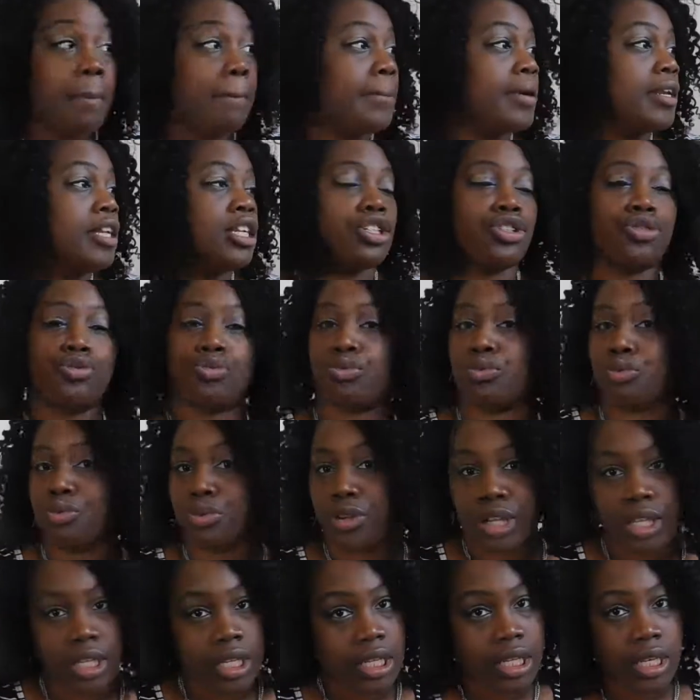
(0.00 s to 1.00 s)
but it's
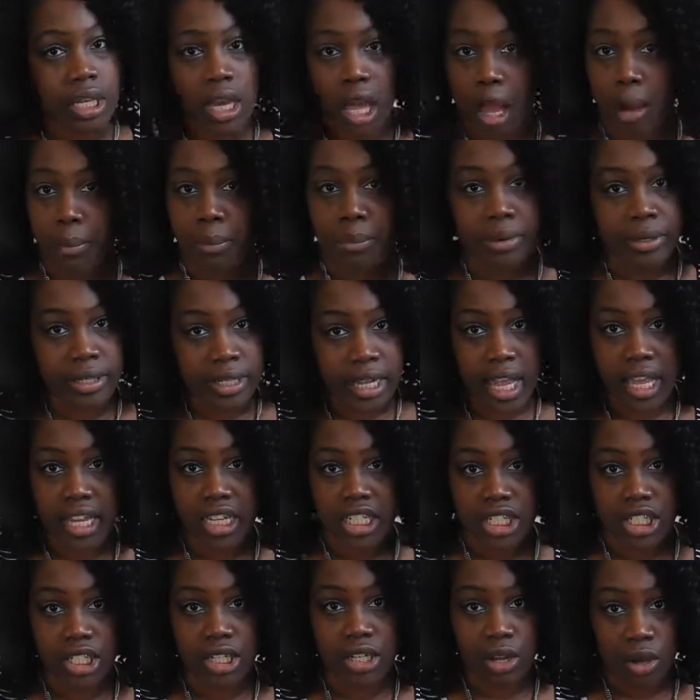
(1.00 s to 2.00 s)
really not
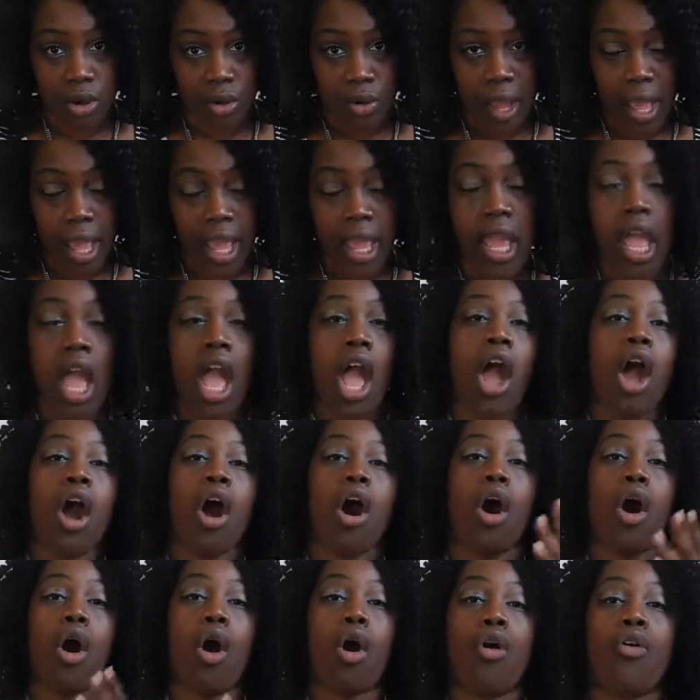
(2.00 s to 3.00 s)
protection, okay?
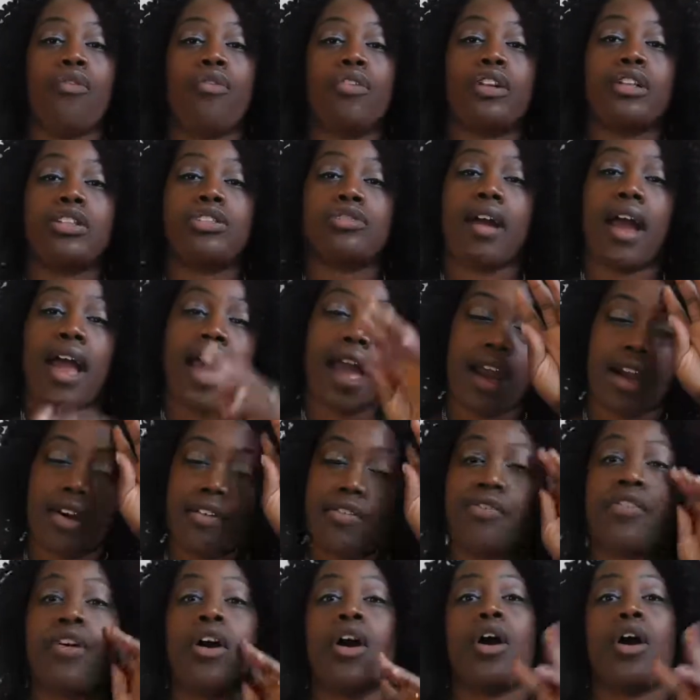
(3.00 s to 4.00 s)
Overdraft